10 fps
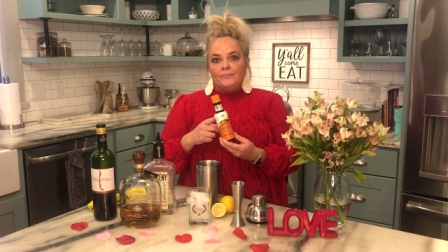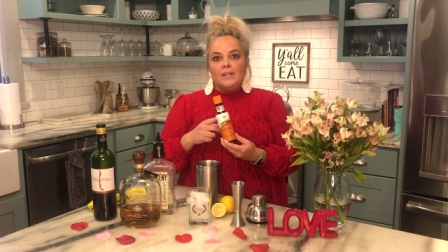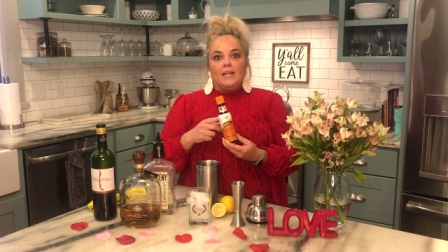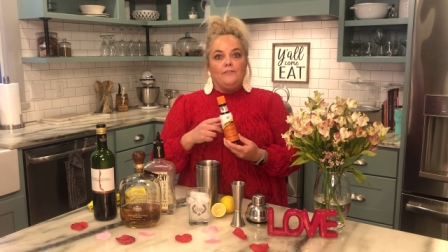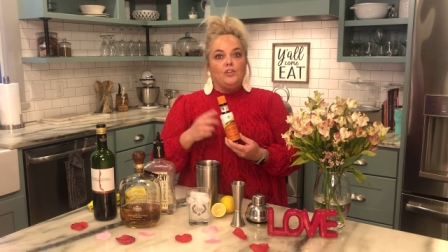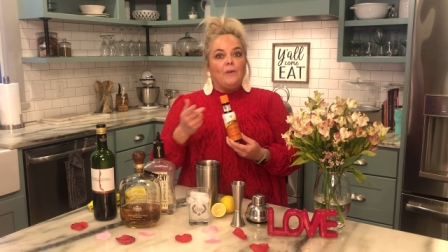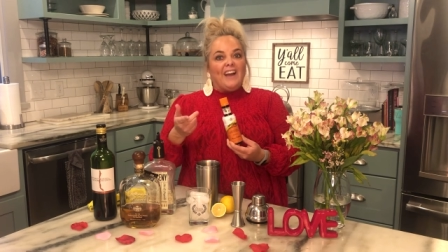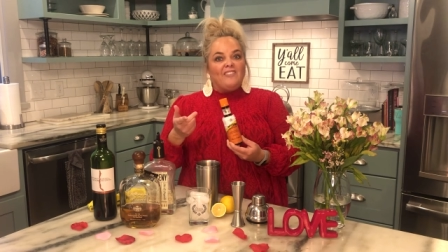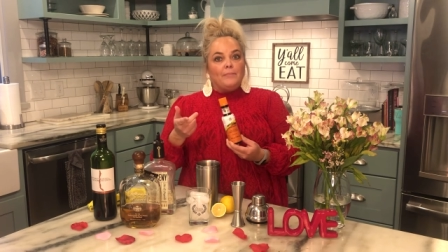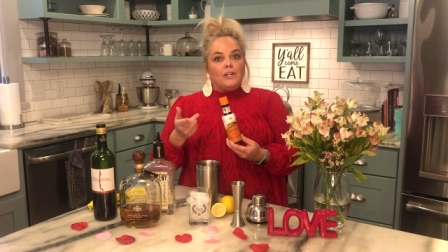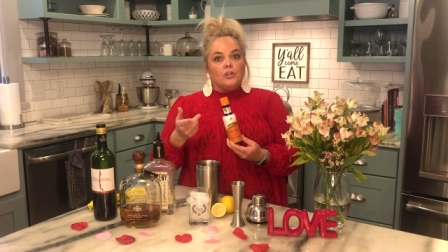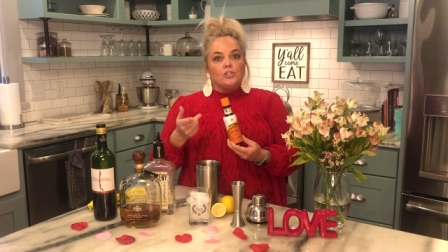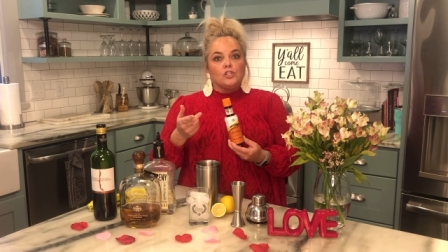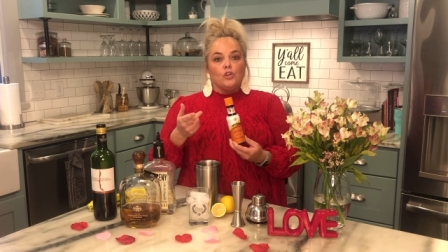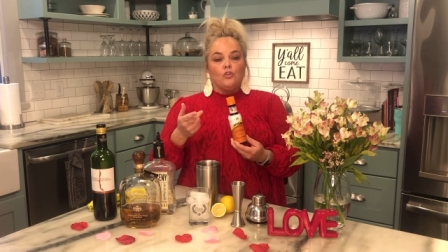If you have
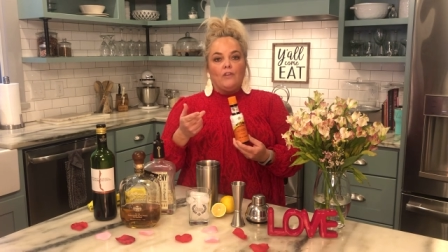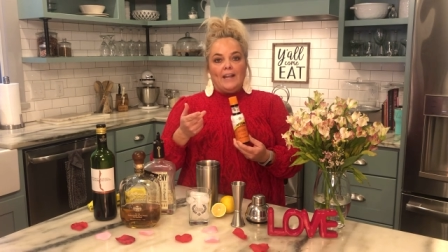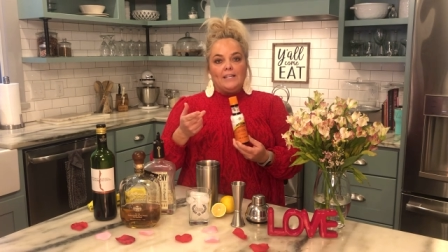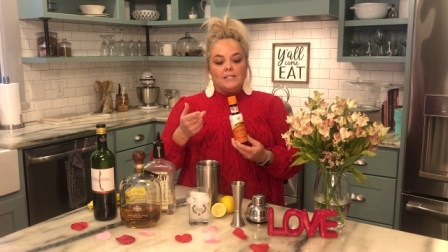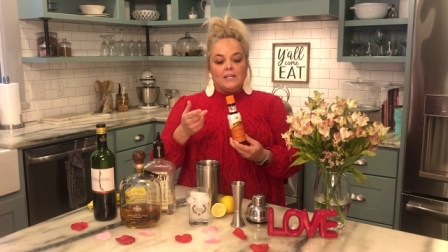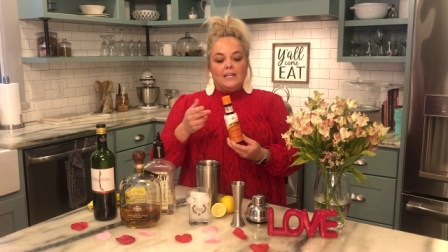bitters, great.